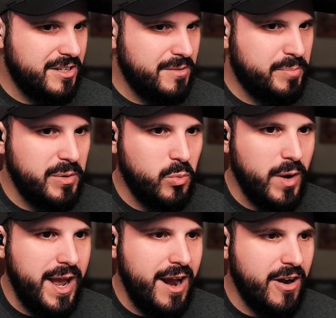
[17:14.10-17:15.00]

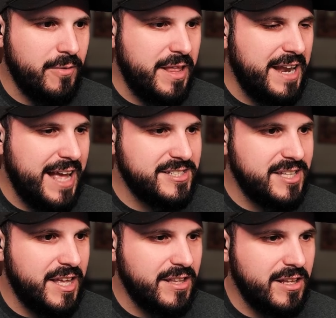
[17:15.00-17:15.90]
Beware, and it has
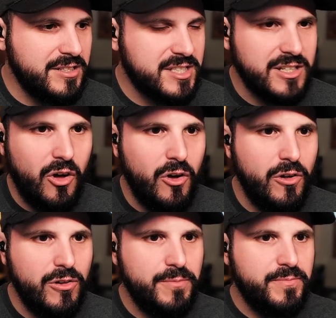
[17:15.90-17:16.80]
like a
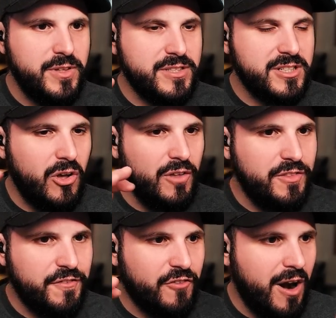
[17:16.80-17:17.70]
skull, the skull of
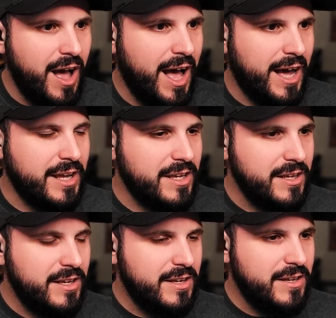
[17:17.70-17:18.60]
the frog,
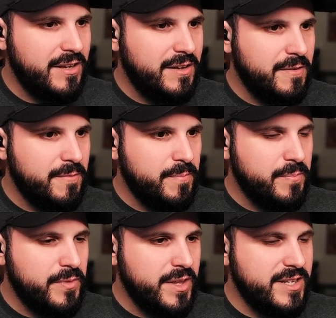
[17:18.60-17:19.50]

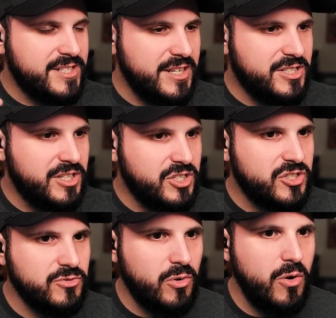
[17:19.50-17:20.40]
and it says
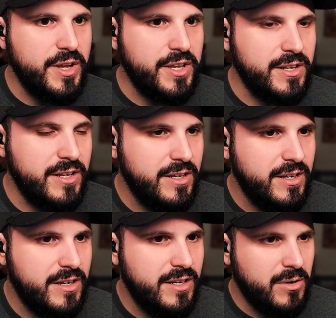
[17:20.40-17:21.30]
destroyed.
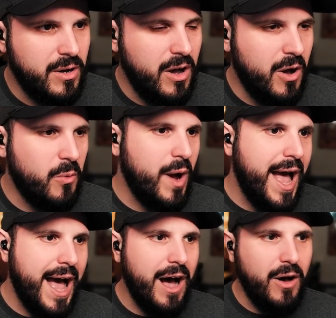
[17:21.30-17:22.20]
Oh,
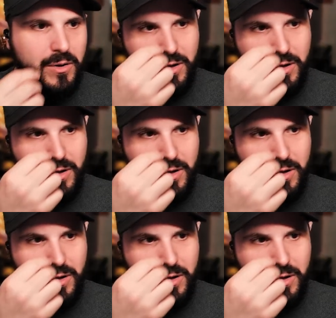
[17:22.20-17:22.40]
wow.